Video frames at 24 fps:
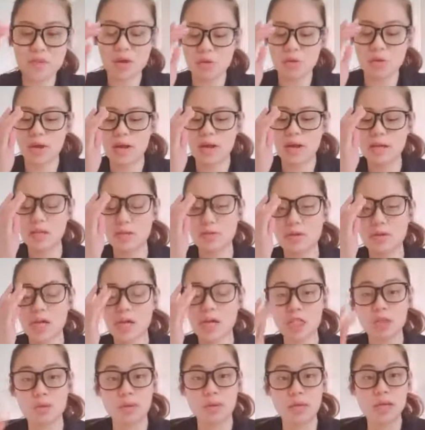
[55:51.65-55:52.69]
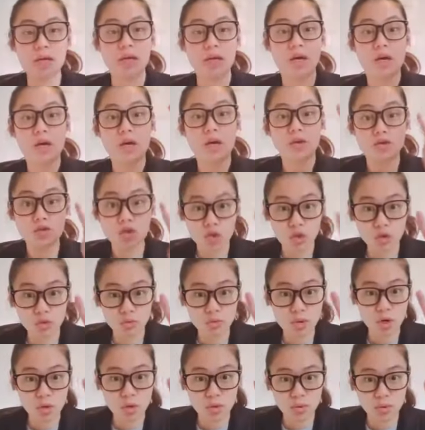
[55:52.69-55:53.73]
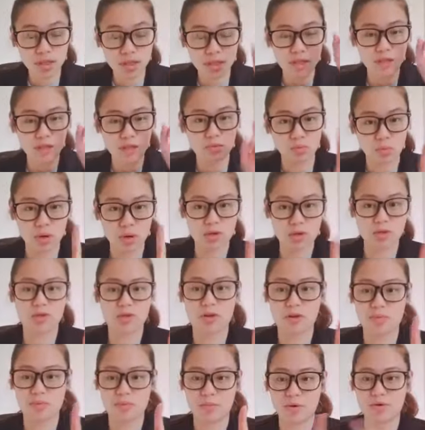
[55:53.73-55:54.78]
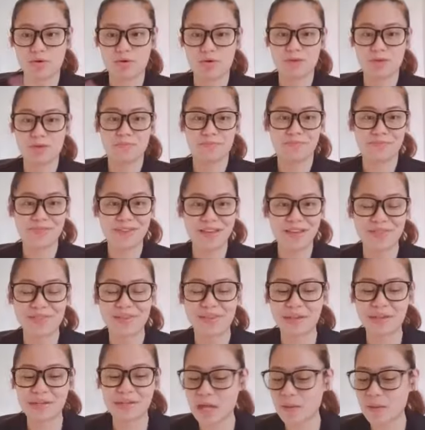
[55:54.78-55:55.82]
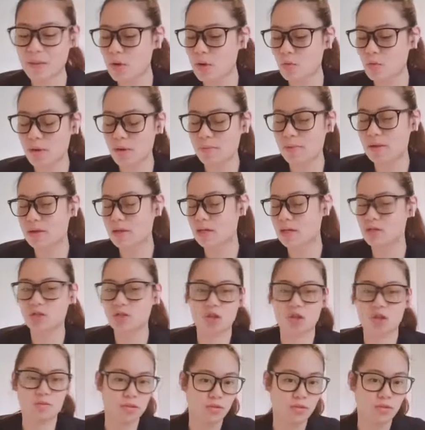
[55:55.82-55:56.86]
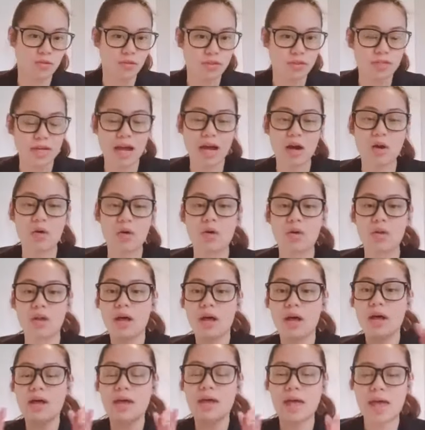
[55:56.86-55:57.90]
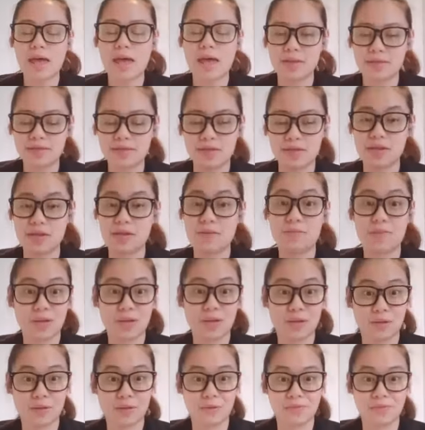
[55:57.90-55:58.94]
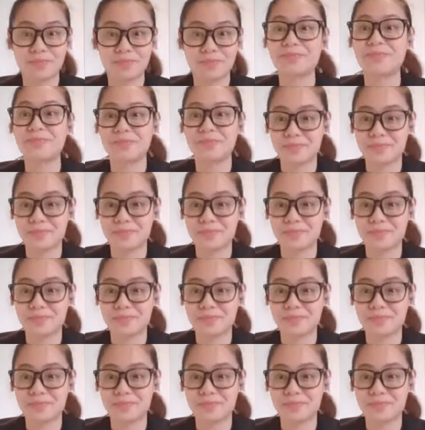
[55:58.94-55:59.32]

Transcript: Okay, so next week, two rows as one giant margin, and then same equipment in terms of the towel and the pillow.